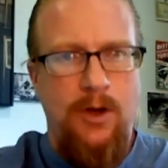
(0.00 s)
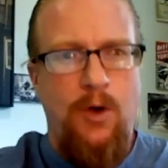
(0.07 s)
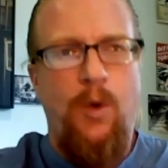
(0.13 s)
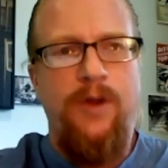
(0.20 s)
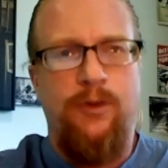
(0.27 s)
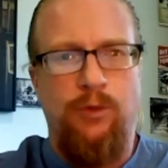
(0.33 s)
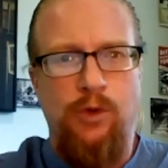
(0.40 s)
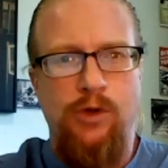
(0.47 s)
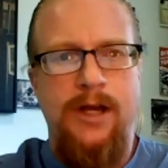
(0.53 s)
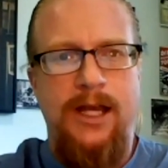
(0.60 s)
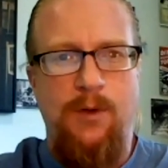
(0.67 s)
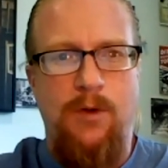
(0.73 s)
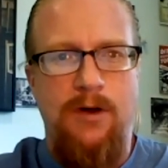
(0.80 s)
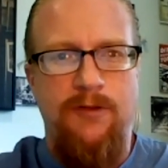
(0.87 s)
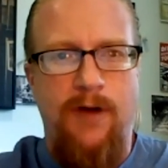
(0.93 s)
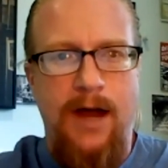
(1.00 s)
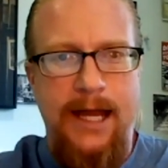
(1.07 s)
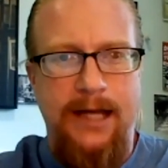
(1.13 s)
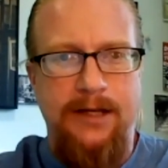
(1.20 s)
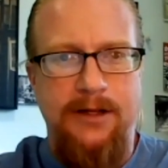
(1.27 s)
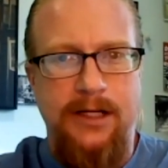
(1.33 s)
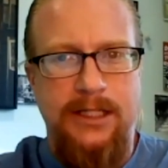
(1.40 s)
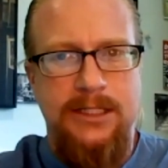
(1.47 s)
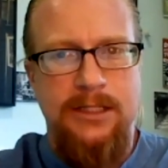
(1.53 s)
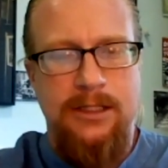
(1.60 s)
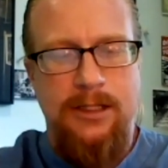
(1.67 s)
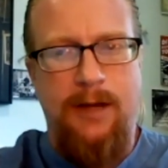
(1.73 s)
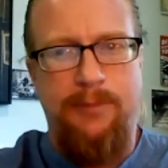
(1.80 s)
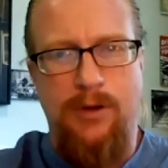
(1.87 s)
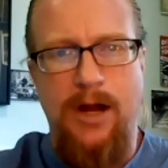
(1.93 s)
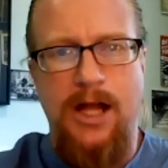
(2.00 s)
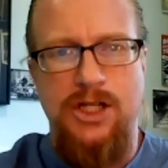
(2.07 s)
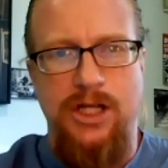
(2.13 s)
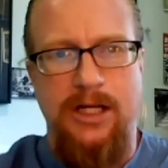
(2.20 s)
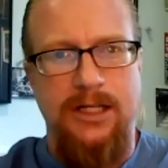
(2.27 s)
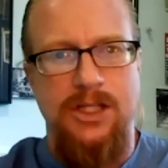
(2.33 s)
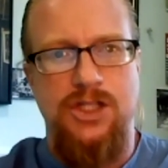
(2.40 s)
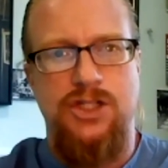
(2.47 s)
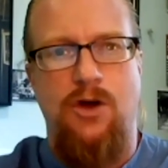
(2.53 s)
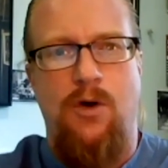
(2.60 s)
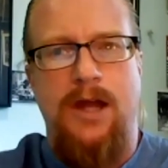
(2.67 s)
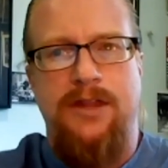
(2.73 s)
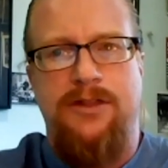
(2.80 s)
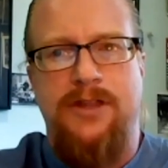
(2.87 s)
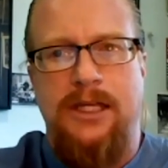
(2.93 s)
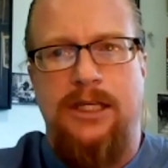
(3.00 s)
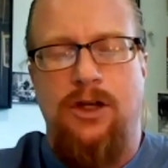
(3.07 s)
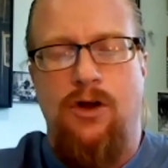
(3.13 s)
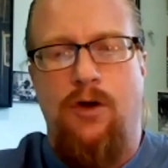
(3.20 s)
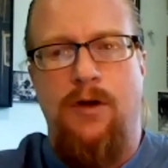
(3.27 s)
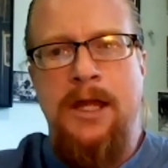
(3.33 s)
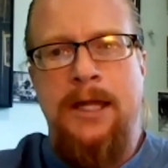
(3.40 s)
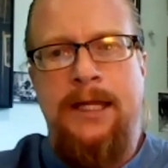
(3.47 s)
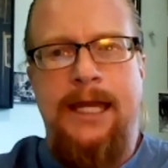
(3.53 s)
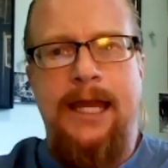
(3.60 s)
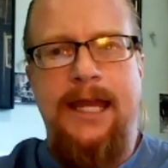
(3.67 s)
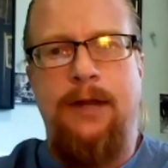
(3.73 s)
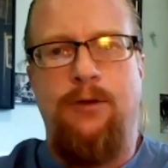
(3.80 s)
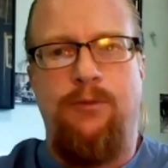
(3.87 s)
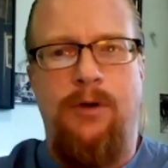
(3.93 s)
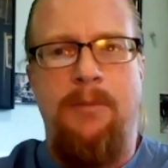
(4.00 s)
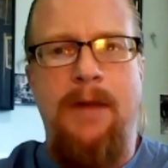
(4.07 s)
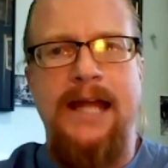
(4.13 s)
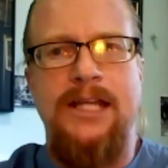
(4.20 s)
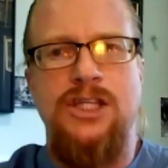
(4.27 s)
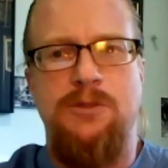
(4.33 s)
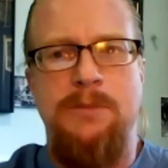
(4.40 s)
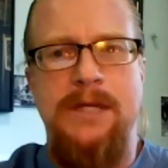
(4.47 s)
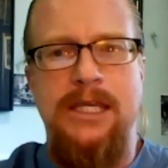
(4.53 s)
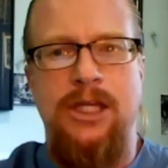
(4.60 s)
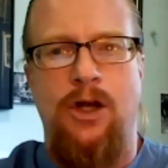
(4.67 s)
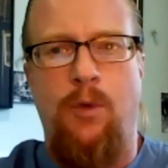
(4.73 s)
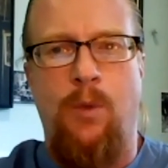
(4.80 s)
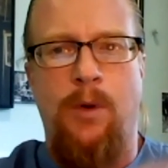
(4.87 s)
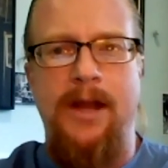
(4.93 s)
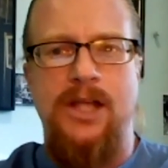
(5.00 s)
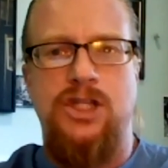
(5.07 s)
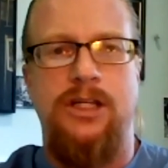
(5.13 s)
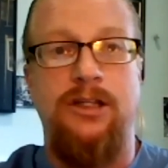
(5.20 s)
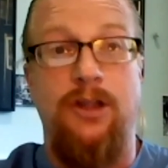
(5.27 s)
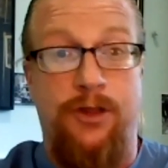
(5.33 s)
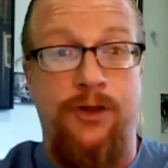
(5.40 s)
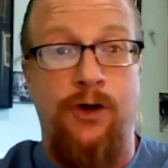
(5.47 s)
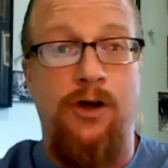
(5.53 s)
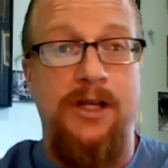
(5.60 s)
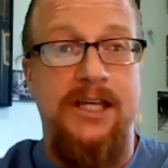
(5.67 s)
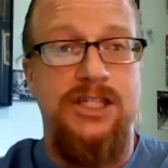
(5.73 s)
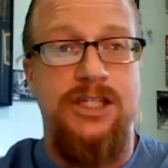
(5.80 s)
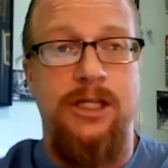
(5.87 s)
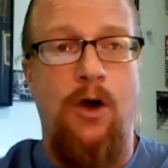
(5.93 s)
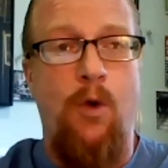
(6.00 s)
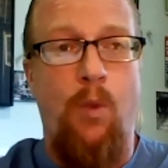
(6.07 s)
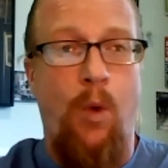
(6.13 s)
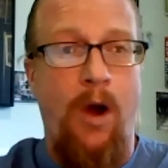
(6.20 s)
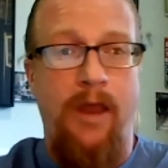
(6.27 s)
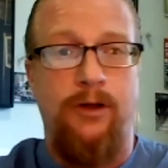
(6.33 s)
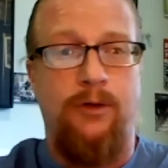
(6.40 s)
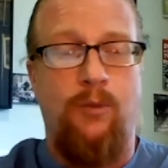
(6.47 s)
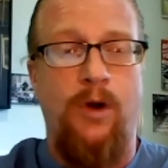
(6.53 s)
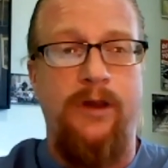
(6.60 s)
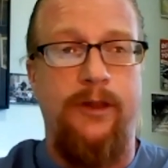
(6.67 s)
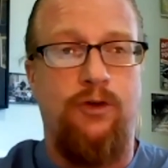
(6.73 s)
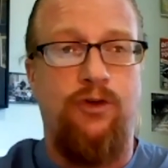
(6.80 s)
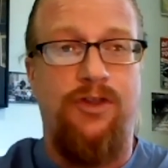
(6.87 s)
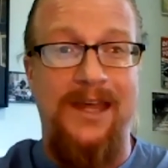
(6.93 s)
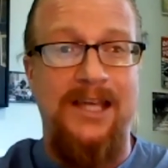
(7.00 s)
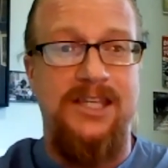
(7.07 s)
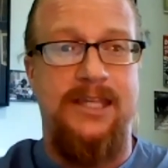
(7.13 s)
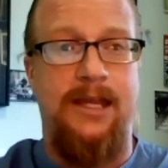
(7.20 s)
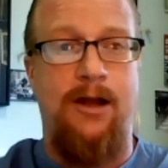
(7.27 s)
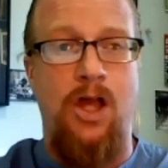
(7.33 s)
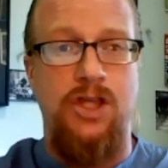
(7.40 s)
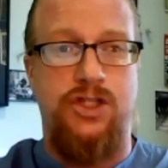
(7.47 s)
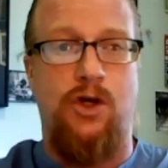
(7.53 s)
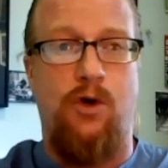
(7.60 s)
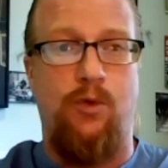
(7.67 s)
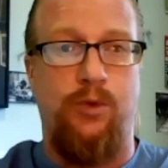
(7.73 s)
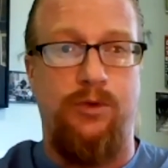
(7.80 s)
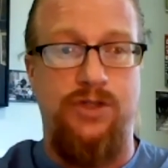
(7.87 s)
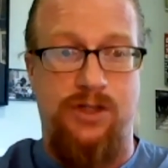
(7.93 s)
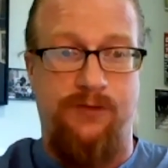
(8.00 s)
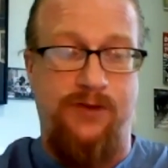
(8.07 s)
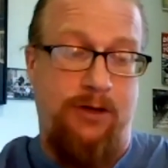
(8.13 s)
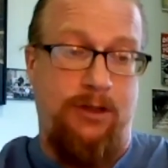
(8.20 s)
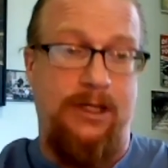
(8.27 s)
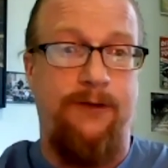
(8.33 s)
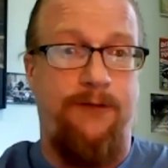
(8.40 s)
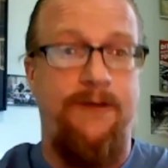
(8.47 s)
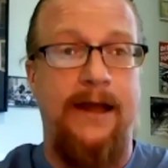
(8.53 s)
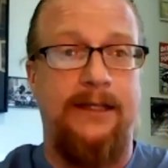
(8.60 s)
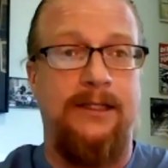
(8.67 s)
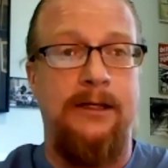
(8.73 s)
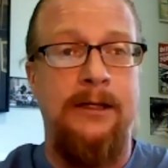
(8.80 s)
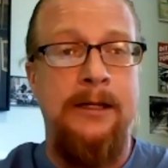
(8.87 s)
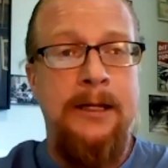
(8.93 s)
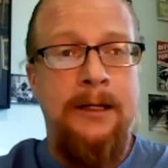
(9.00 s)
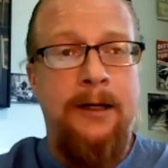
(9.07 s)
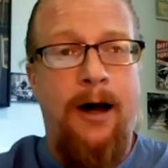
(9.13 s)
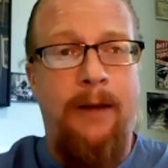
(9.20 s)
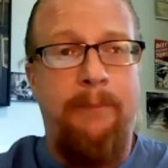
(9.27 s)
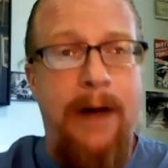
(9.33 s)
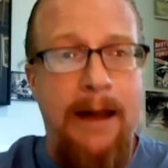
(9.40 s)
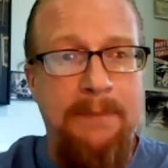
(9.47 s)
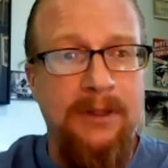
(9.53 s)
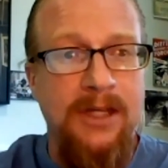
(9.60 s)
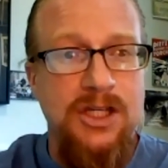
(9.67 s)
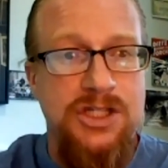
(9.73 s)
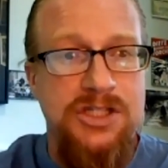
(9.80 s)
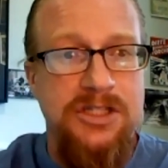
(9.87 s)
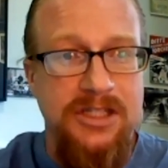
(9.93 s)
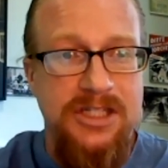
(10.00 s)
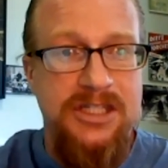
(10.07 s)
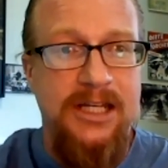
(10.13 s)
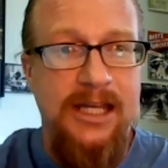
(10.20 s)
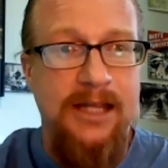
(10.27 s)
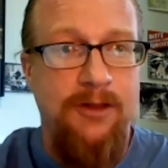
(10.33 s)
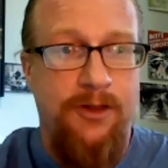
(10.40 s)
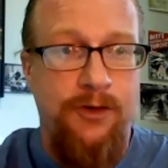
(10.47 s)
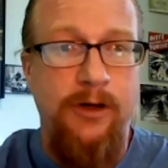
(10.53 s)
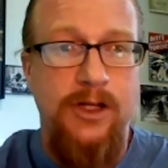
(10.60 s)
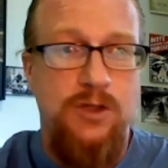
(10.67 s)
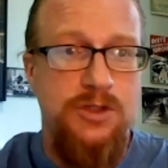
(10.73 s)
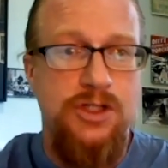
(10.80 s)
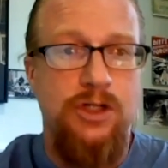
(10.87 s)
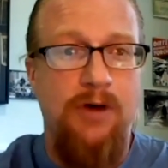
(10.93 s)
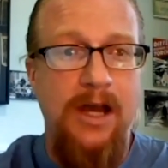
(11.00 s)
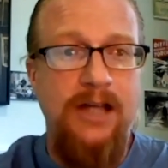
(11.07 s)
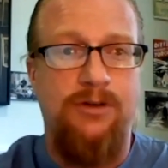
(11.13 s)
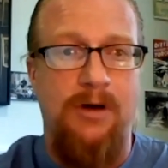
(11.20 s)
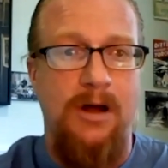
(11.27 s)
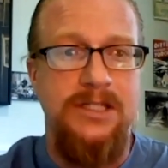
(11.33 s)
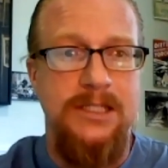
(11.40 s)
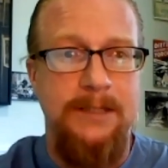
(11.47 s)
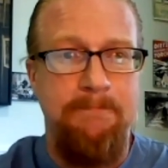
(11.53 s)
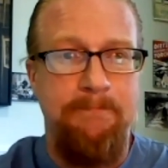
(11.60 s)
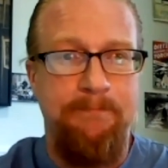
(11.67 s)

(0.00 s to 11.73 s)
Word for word: with the Route 81 viaduct uh, project. And so I think you know it, it, reminds me. You know, we're mentioning the 30s. You know, one of the one of the things that also severely affected um, populations in the city in the 30s was the grade crossing.